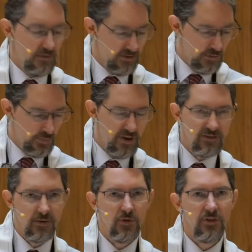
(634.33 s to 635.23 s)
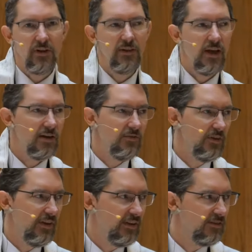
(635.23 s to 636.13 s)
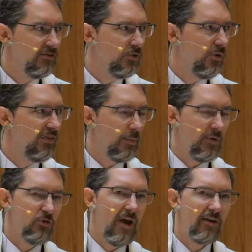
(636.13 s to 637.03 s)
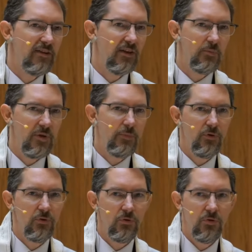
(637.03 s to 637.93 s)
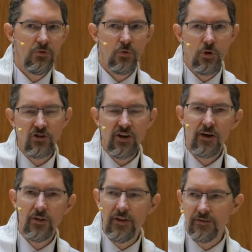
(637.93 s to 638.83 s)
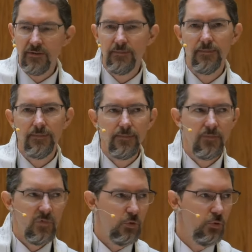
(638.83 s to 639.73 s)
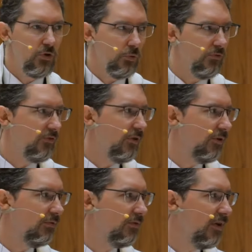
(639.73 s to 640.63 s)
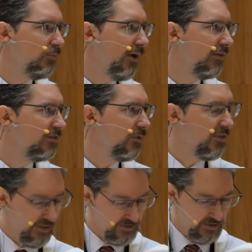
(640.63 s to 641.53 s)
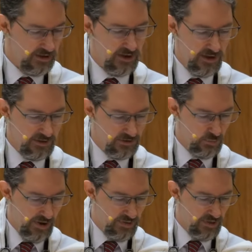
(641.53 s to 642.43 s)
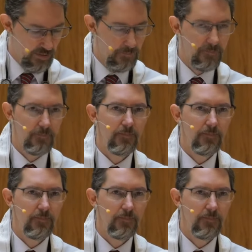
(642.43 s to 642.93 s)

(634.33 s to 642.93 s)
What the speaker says: it possible that a lot of it has to do with them attracting people who are childless, who don't feel embraced within the synagogues around them?